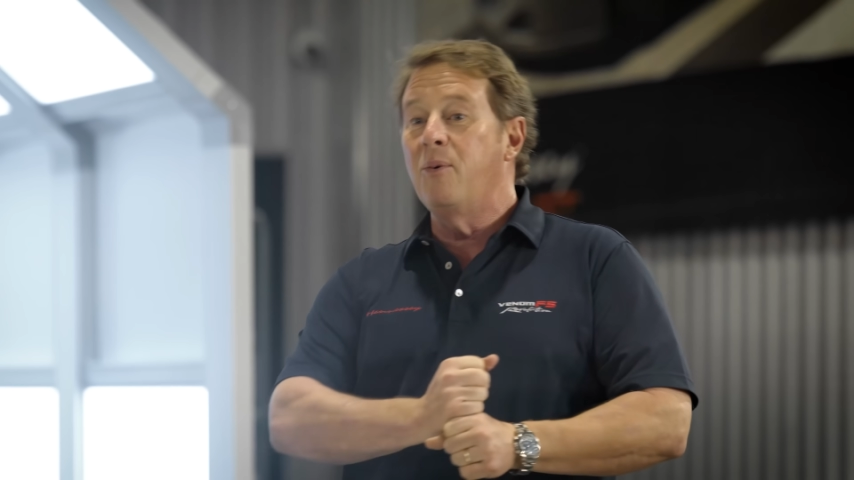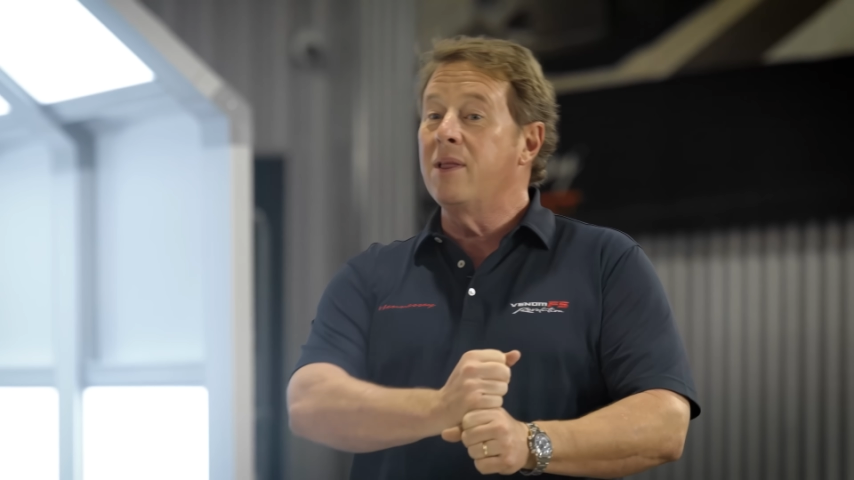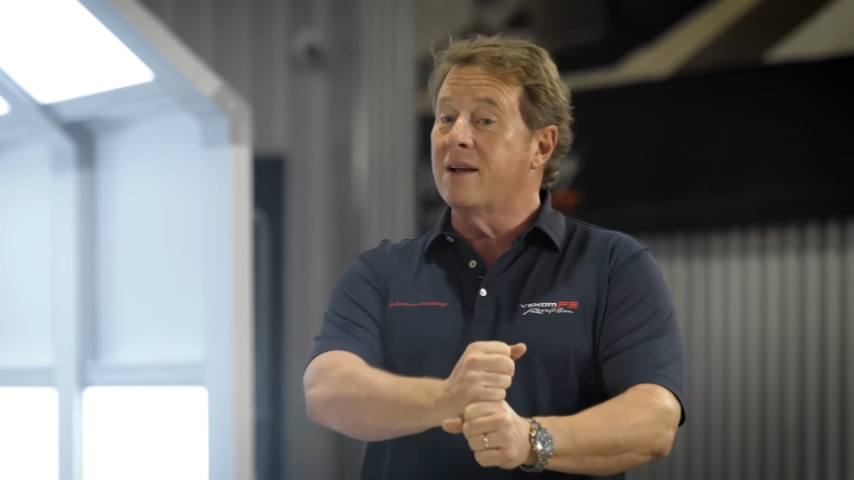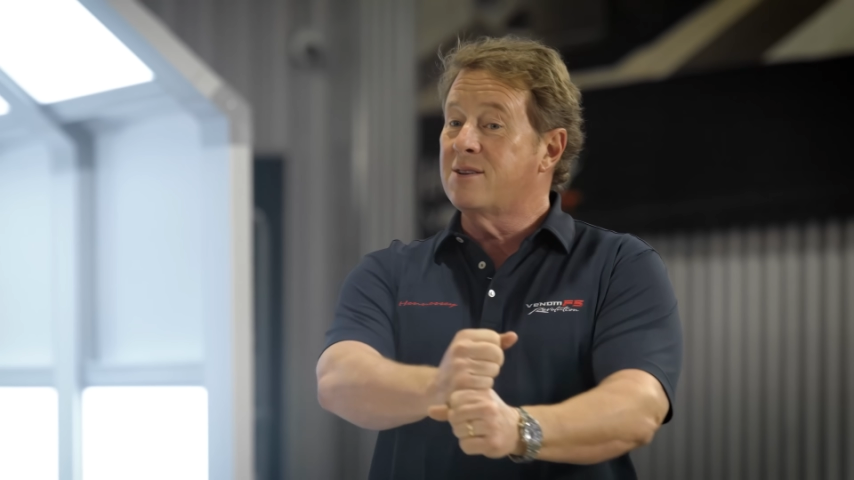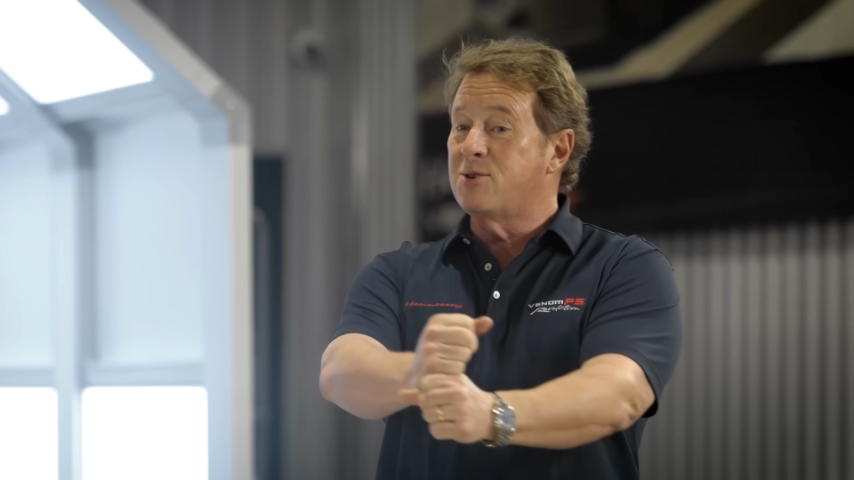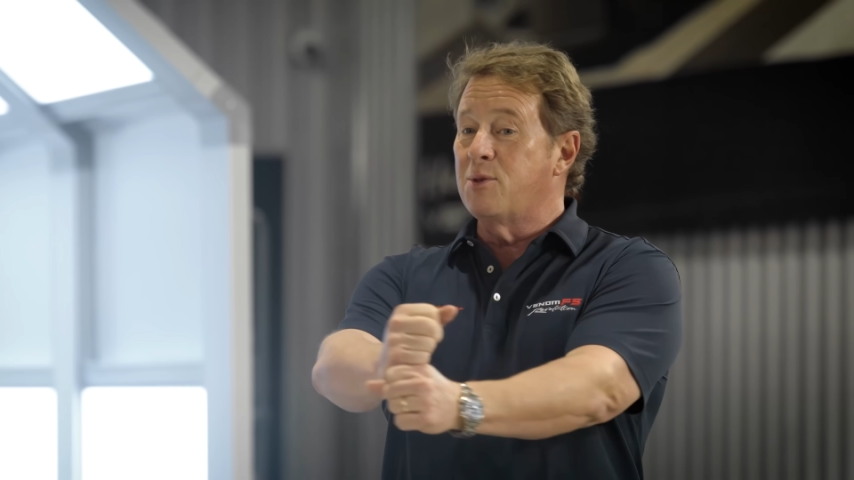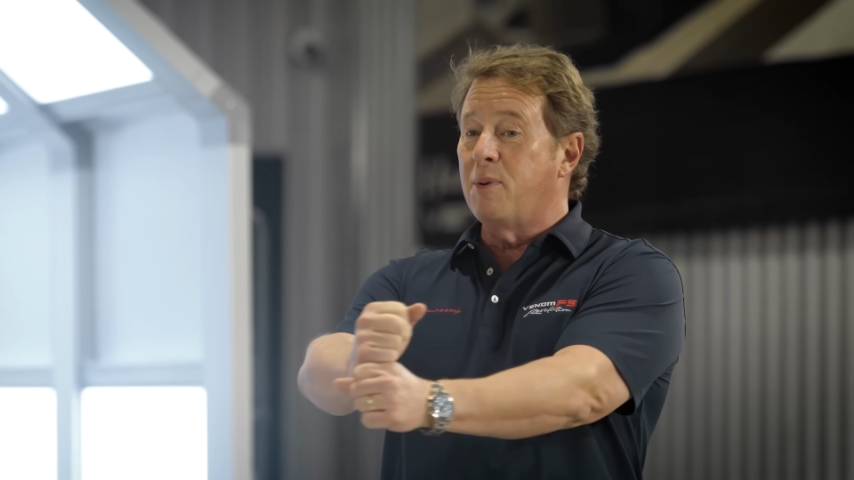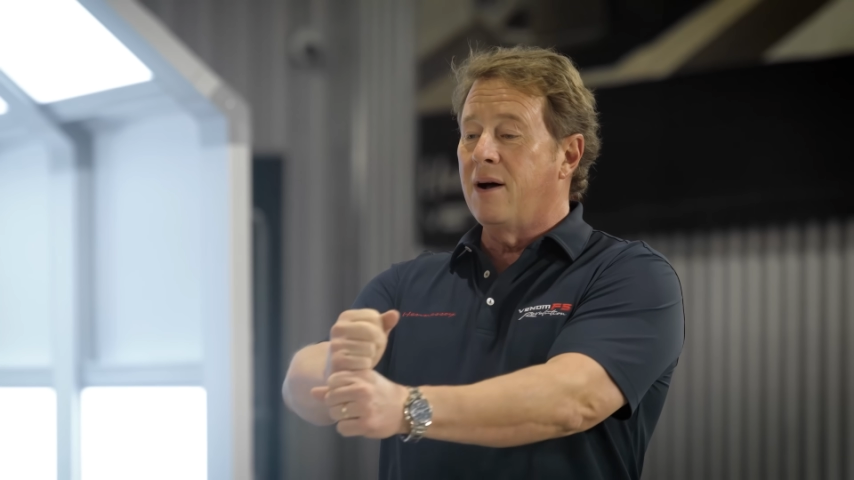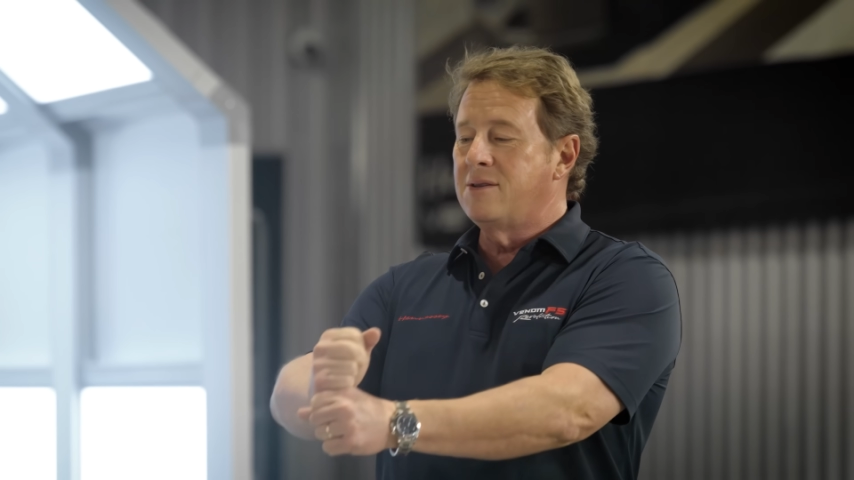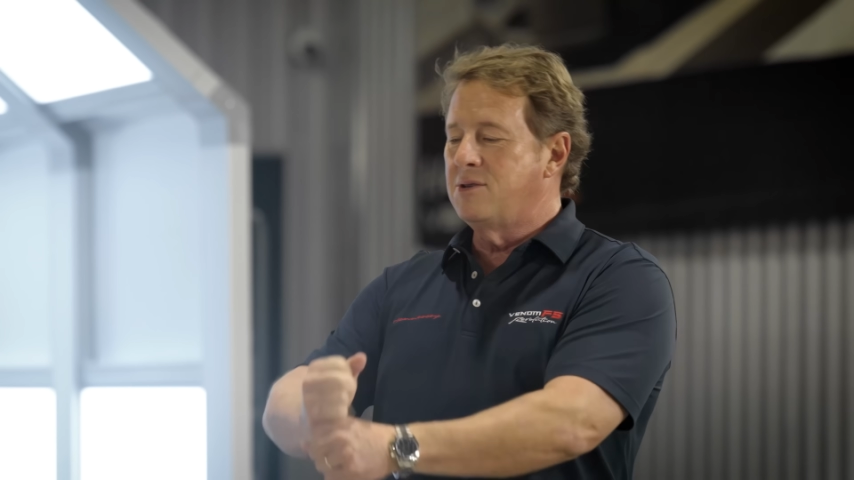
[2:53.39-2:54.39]
We like to stir the
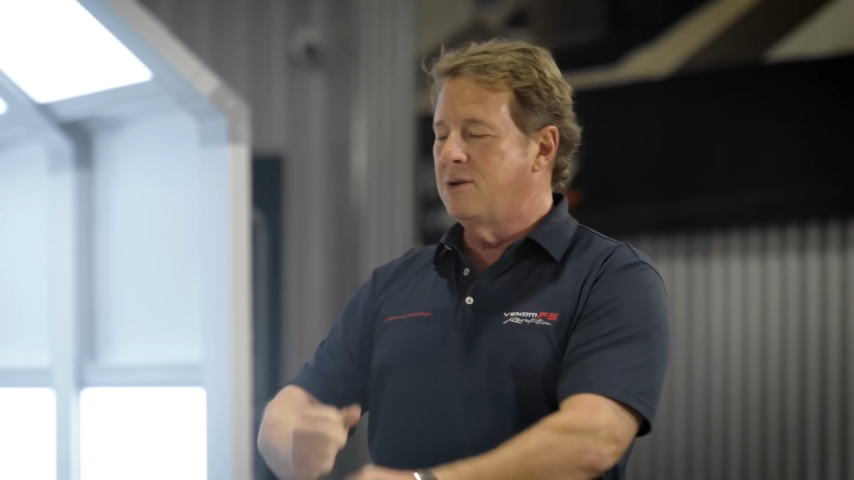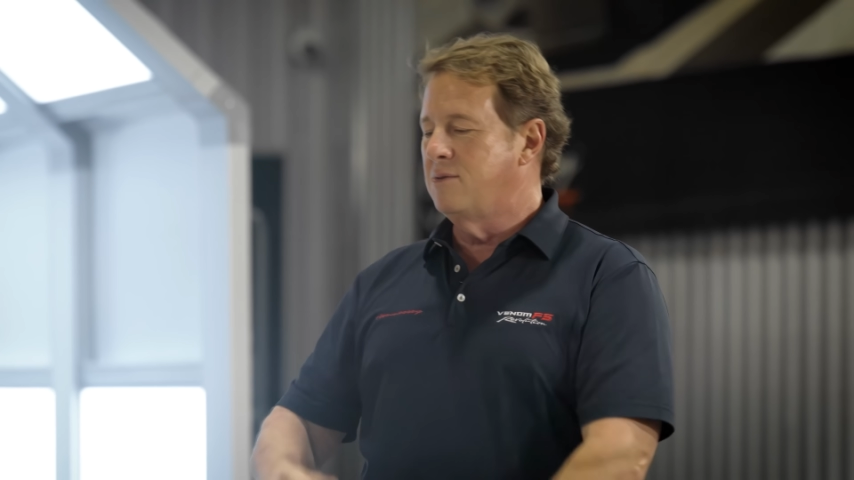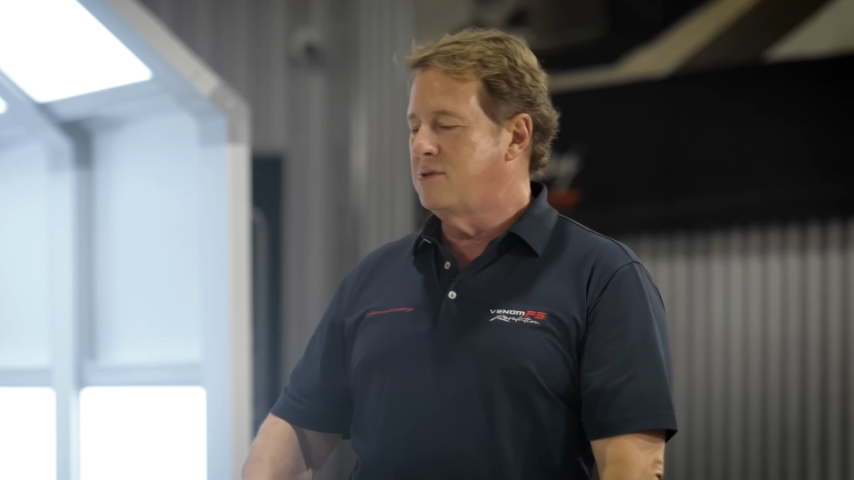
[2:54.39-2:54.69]
pot too.